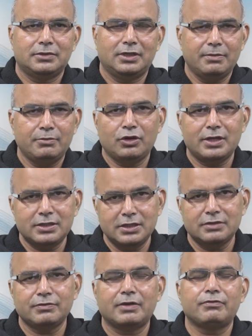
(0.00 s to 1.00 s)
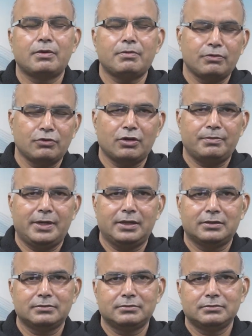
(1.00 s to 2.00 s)
Democracy is one form of
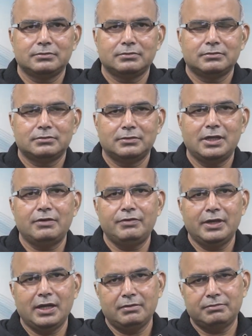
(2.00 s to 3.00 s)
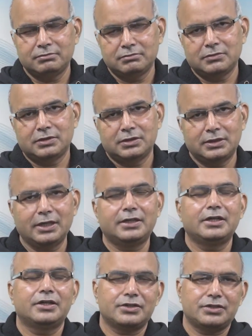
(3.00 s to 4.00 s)
government. Then we have
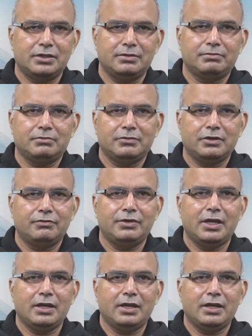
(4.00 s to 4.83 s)
dictatorship, we